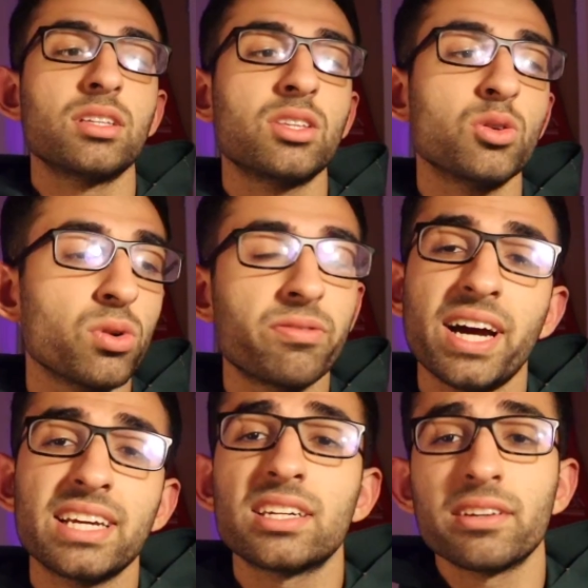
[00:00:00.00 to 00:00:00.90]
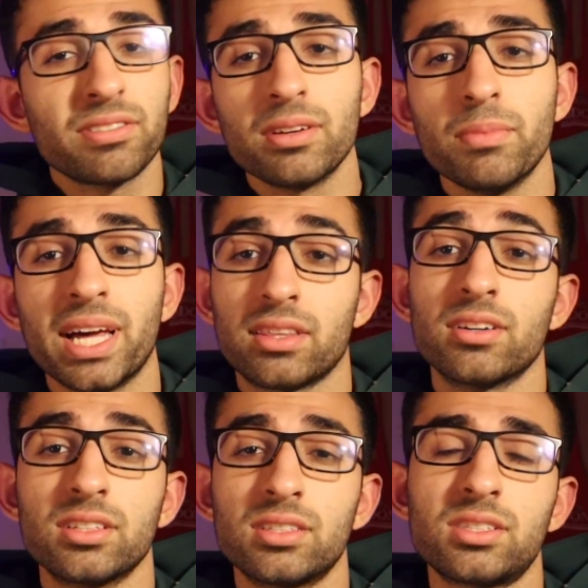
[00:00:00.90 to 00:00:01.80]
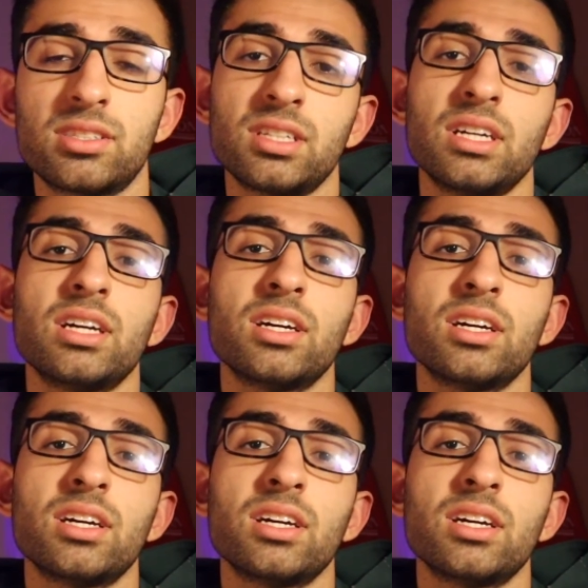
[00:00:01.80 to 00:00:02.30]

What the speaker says: you'll find different methods